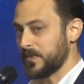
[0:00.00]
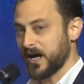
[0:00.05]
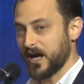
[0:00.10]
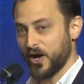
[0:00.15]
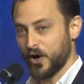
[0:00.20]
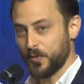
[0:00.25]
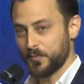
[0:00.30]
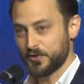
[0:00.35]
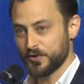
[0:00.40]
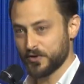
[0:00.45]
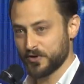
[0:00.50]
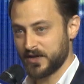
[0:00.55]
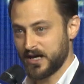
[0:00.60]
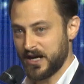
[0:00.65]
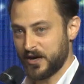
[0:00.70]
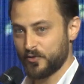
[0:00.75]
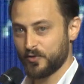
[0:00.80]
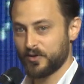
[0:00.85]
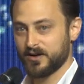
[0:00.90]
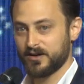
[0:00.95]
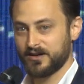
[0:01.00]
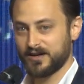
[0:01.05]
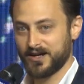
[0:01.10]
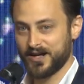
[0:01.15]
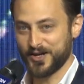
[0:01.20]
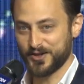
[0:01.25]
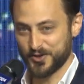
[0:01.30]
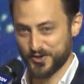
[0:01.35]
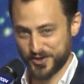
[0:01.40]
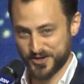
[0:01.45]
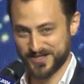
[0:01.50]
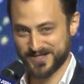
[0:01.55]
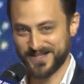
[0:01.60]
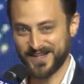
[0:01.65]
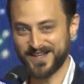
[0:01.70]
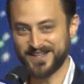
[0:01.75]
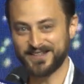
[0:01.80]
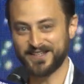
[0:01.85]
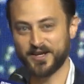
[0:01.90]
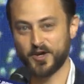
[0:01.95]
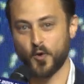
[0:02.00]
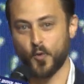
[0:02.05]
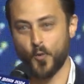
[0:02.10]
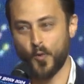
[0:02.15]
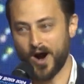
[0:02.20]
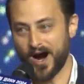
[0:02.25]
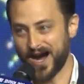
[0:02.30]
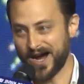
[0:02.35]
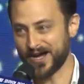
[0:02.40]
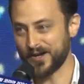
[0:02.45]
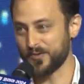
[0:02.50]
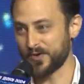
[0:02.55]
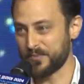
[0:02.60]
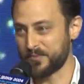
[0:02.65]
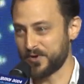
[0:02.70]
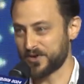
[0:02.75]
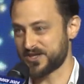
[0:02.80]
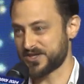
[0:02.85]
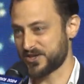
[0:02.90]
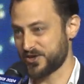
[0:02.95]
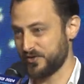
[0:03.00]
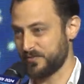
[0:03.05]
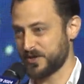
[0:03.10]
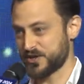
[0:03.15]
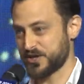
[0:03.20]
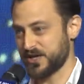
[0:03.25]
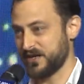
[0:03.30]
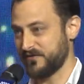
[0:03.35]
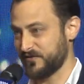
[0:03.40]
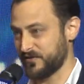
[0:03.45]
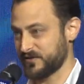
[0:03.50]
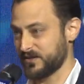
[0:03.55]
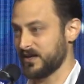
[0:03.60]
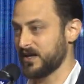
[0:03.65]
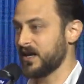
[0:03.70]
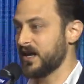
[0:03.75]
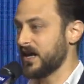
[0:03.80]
I hope you're now understanding why we put so much effort